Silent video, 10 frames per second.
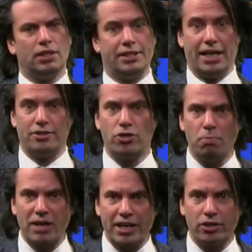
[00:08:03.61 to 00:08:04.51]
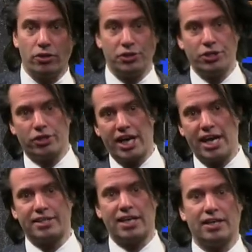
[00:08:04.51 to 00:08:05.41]
The n-dope layer, on the other
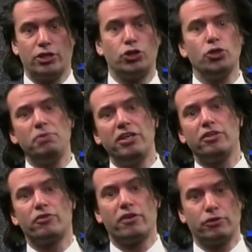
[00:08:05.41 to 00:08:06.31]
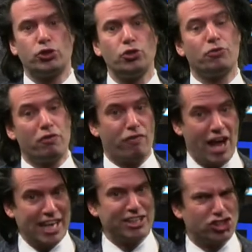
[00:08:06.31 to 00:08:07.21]
hand, should, be re should
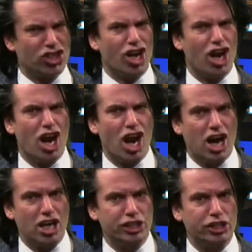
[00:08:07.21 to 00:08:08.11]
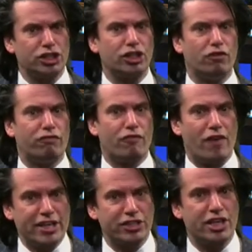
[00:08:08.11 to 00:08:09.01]
reflect as large a
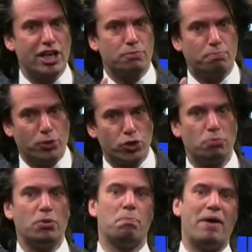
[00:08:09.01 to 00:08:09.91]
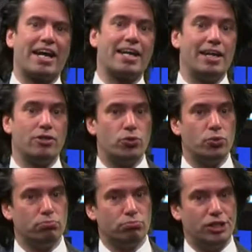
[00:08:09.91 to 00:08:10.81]
fraction as possible back into
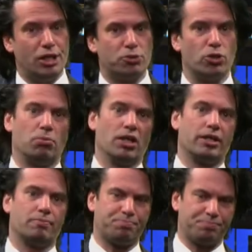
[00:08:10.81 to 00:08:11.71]
the absorber layer.